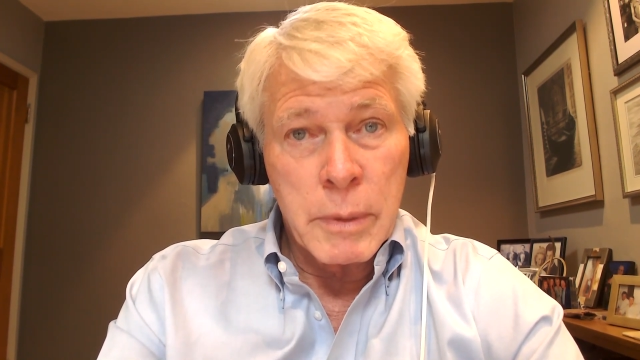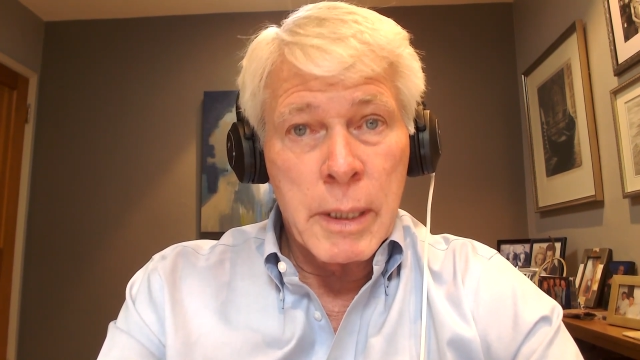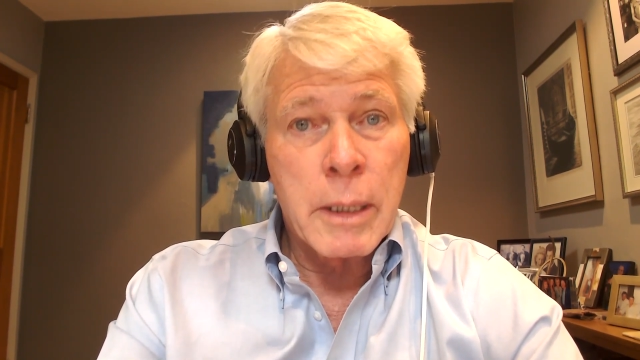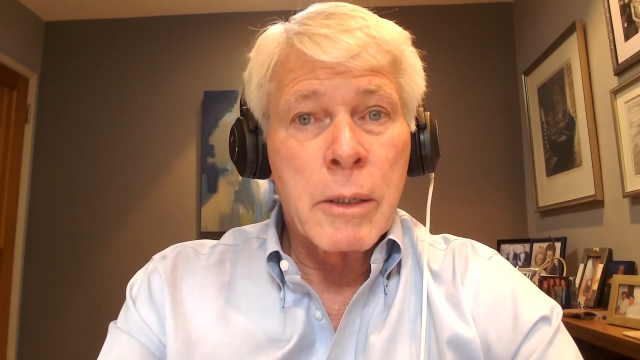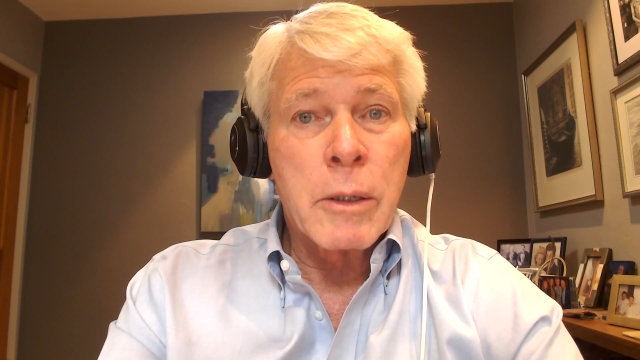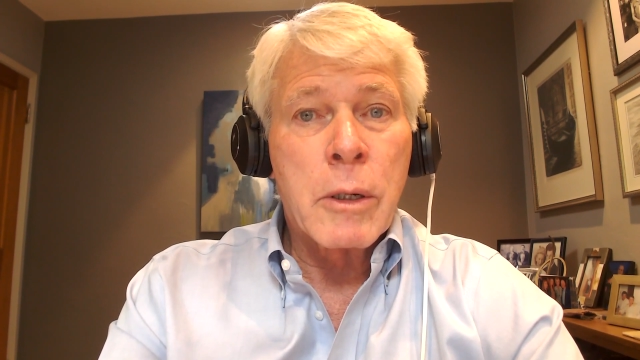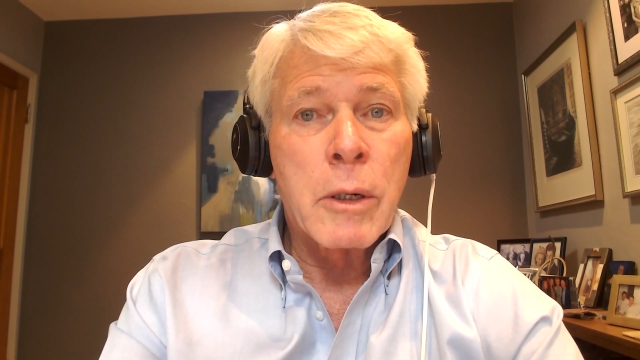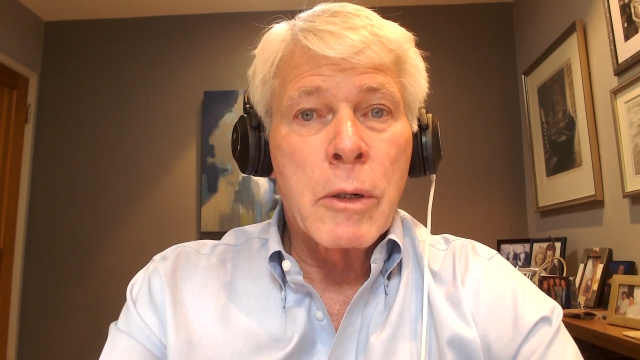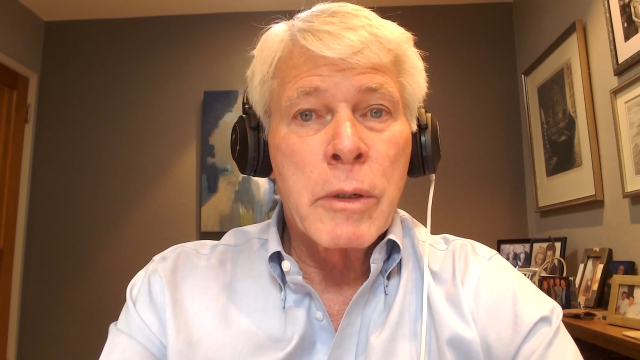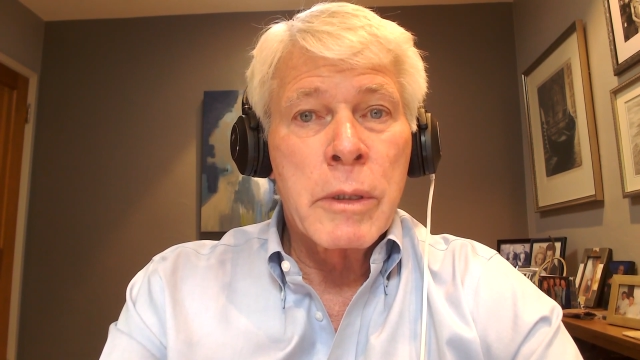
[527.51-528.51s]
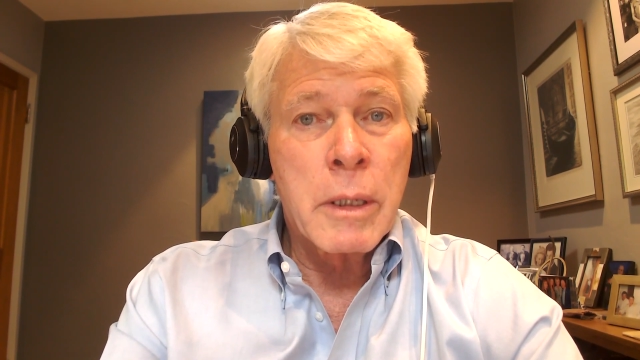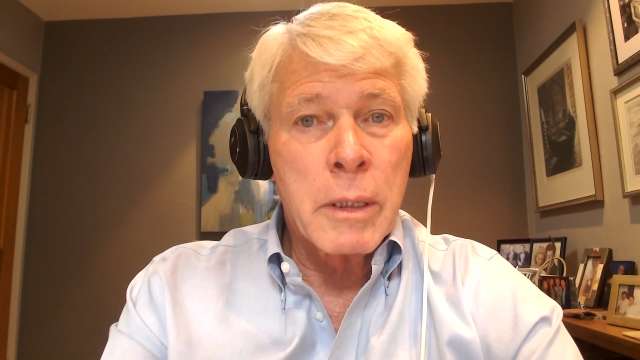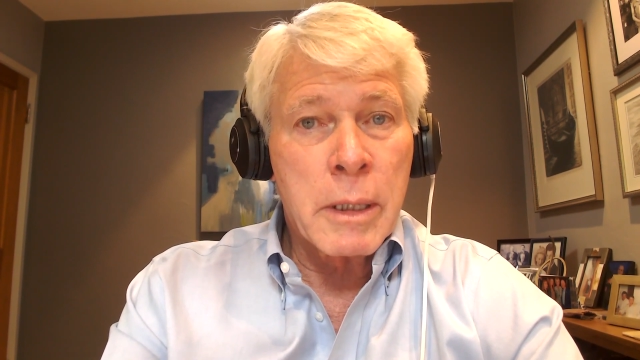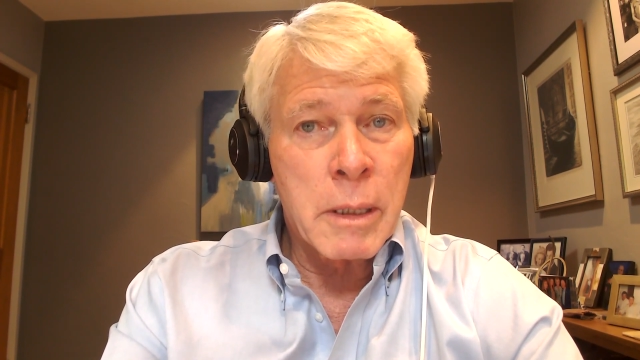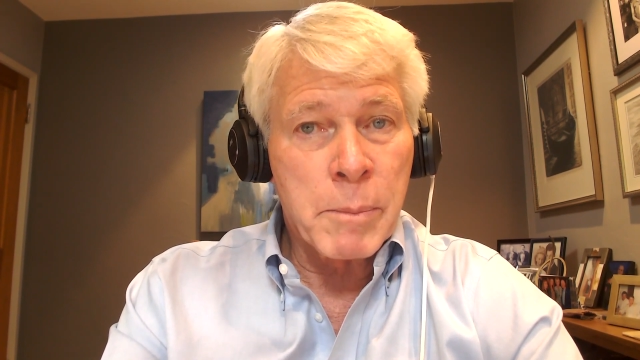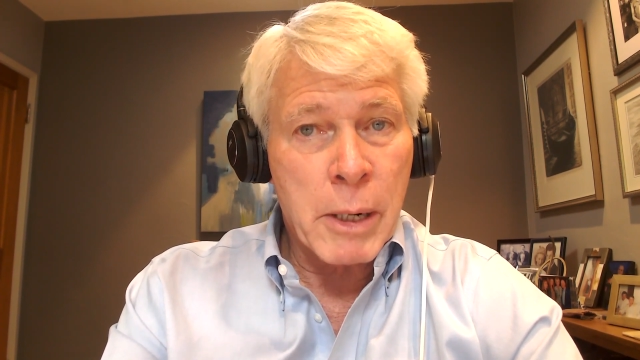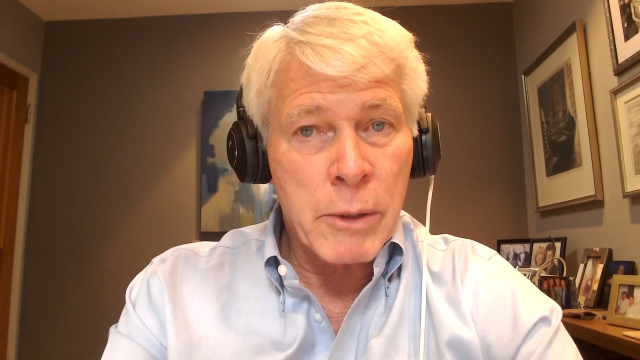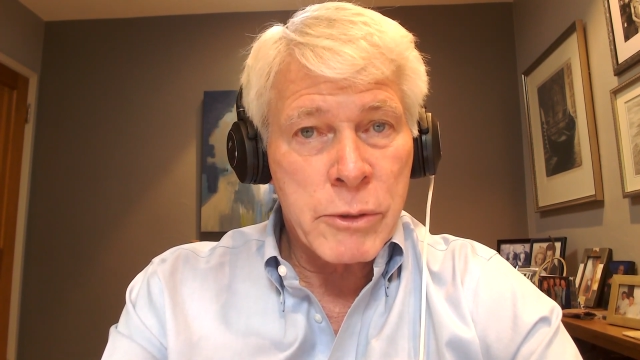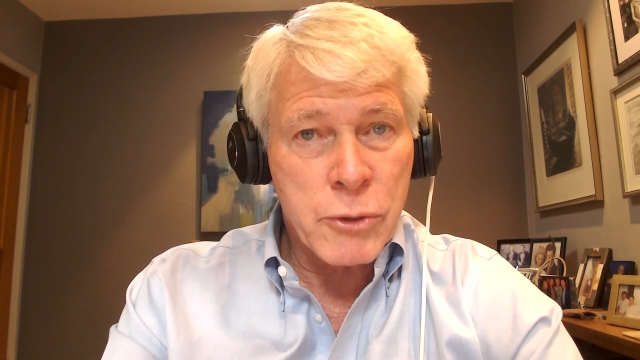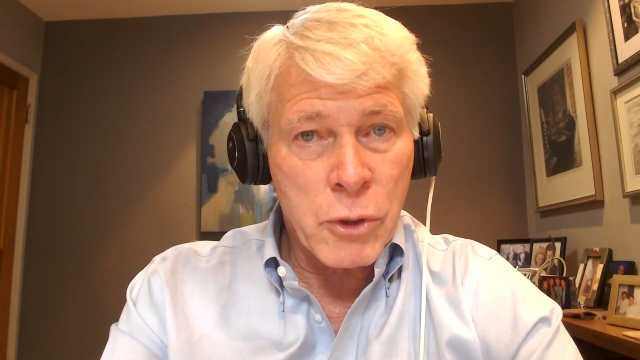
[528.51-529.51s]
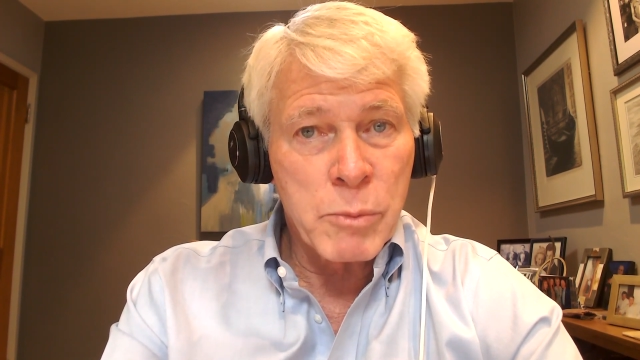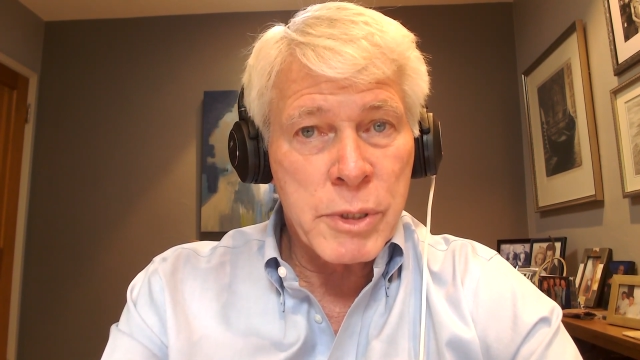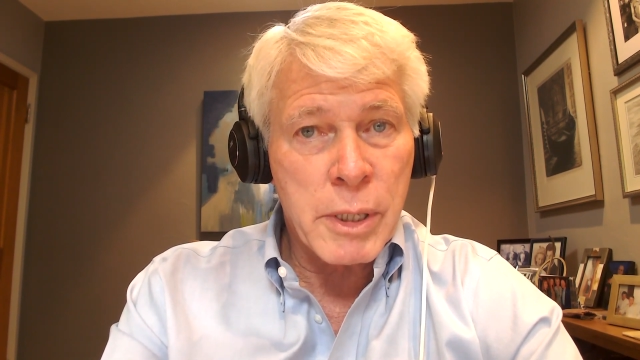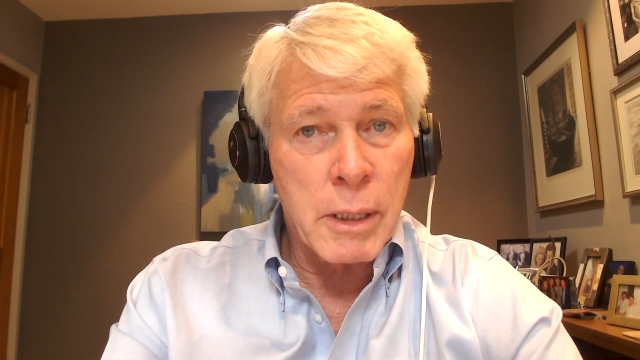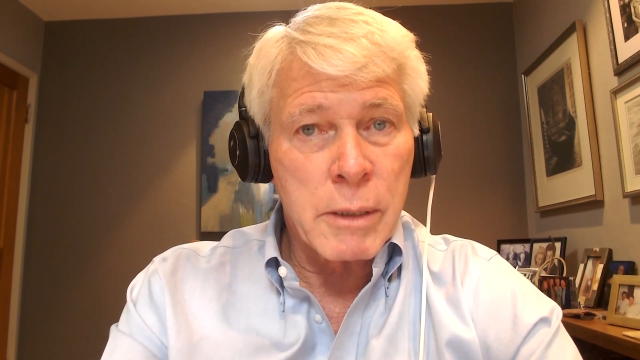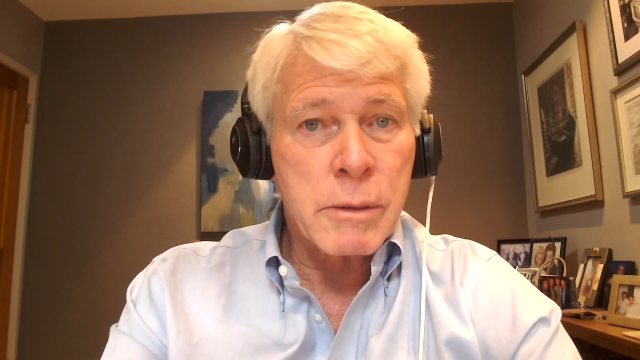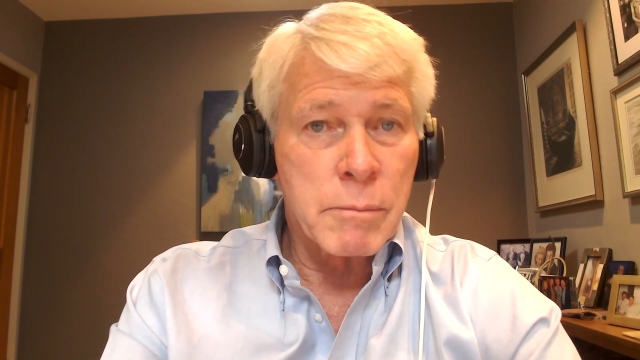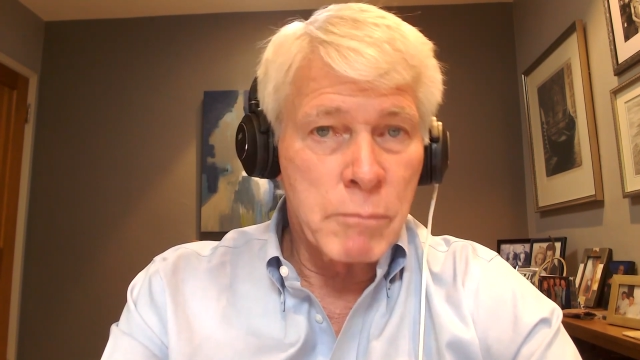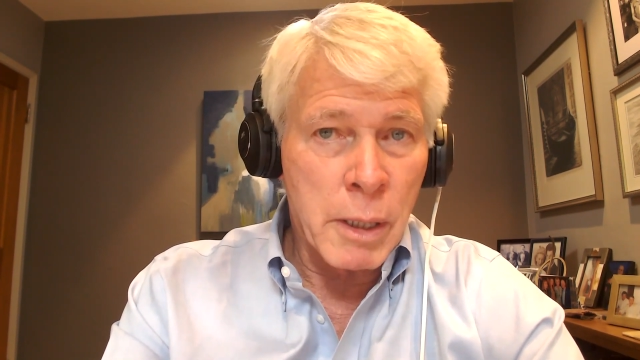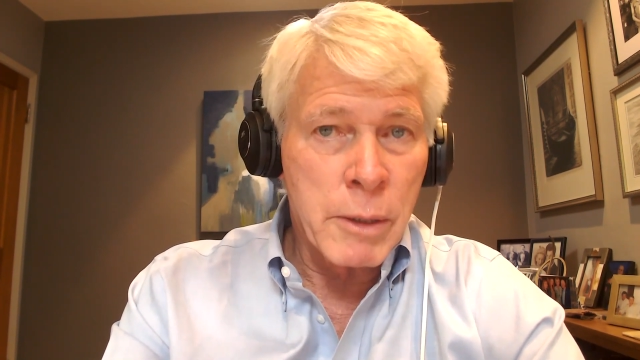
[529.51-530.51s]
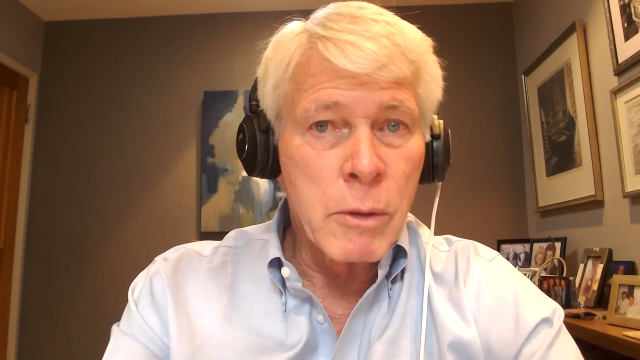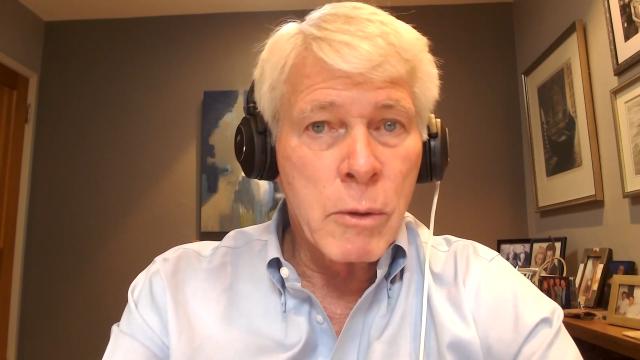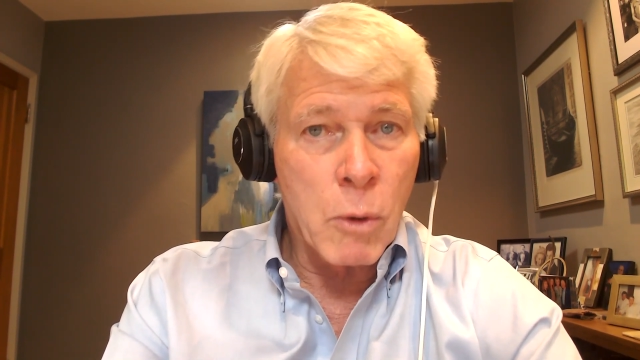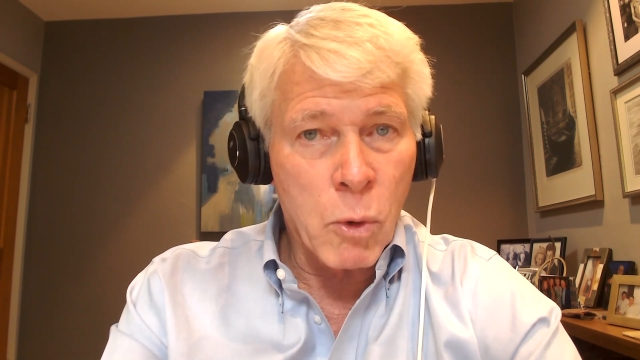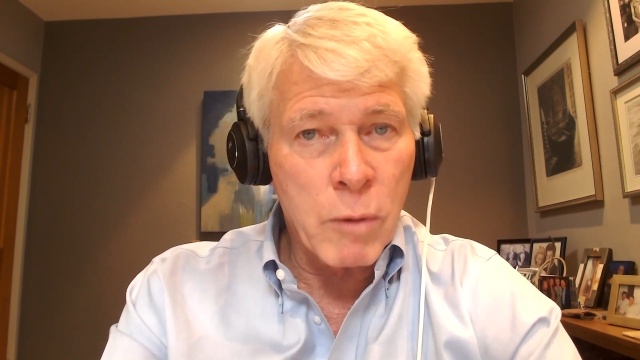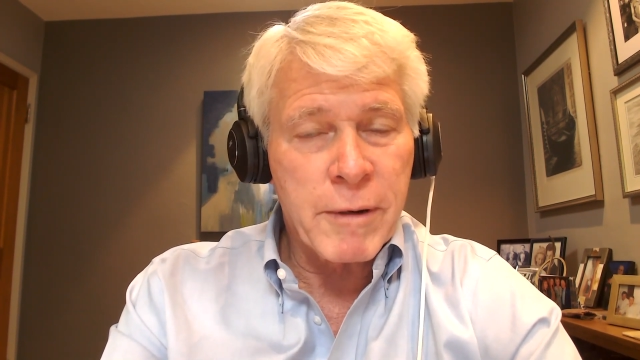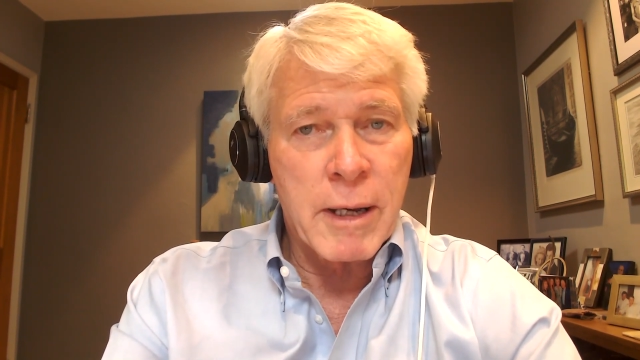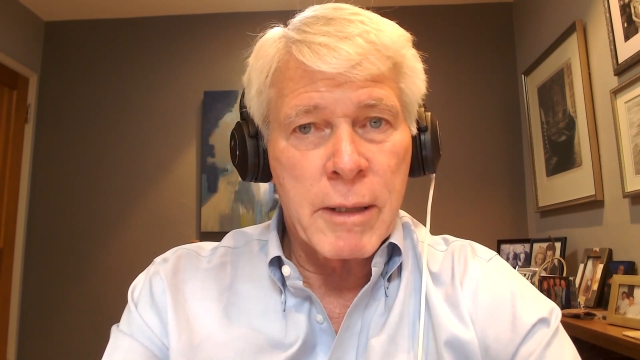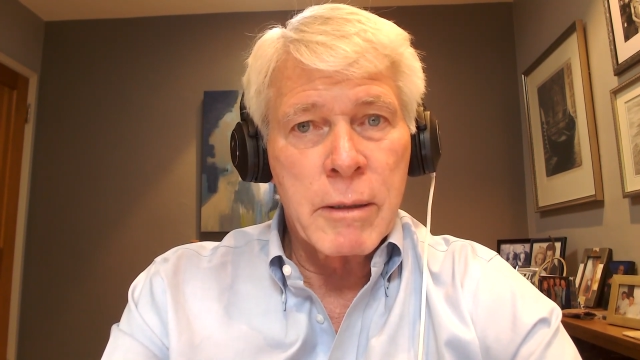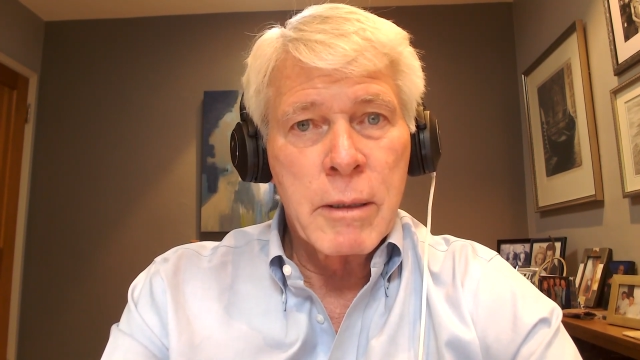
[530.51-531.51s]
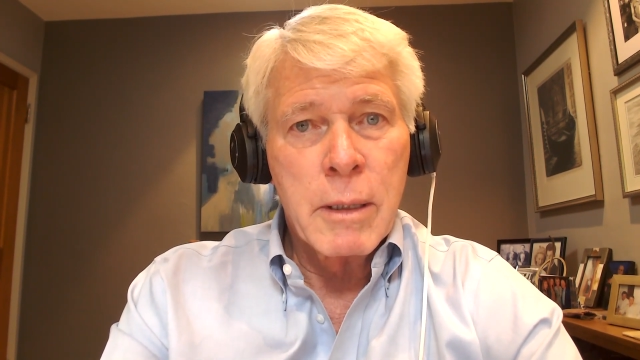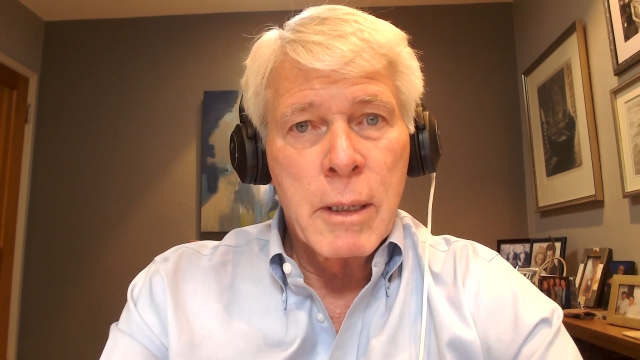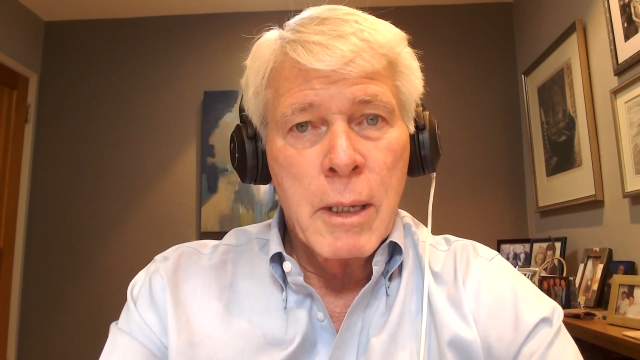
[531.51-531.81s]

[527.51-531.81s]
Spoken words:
They can occur in the parent's germ cells, mother or father.